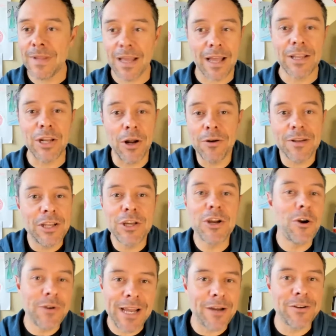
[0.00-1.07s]
you
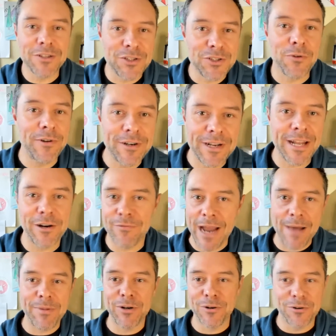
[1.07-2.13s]
go down a Sorare data
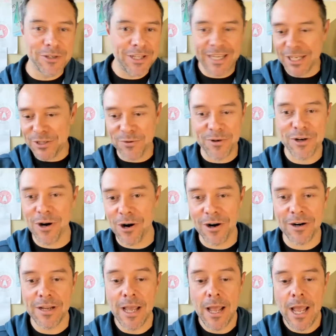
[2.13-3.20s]
rabbit hole, you get to a
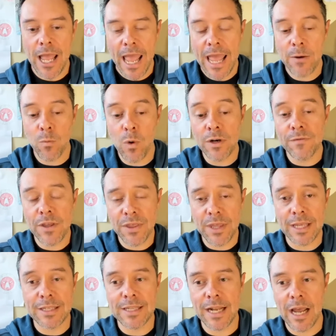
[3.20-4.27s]
card. And one of the
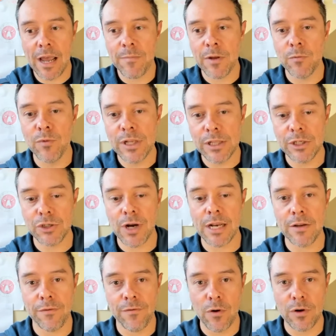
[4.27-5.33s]
things that I've been really
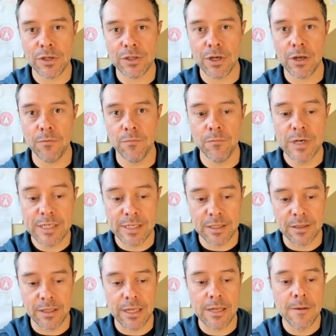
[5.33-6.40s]
trying to focus on
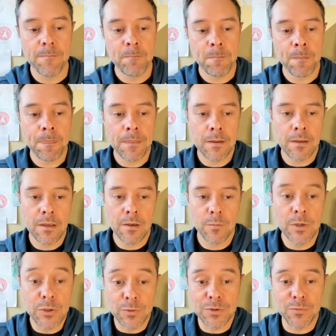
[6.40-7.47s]
recently,
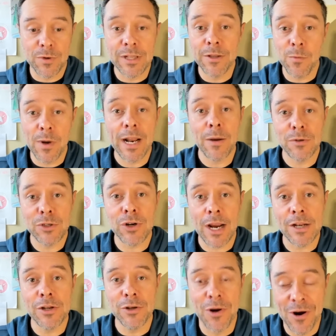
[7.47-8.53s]
which was really what I was
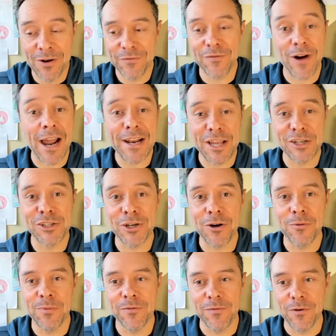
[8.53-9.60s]
trying to do on Friday's
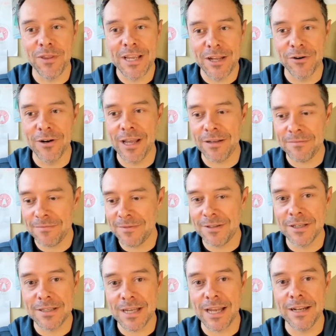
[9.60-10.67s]
show before the internet
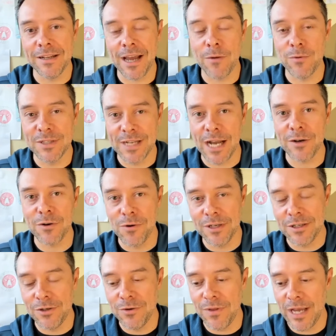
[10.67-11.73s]
decided I was not going
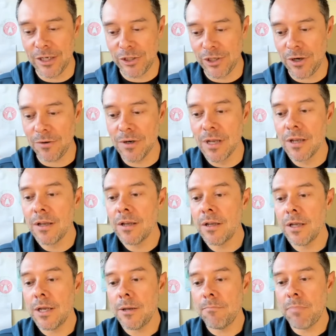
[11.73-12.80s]
to do that show.
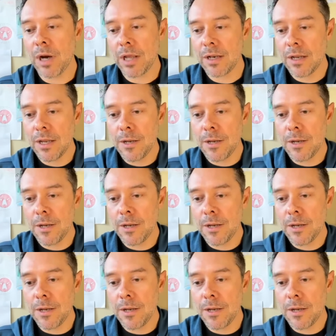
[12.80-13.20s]
But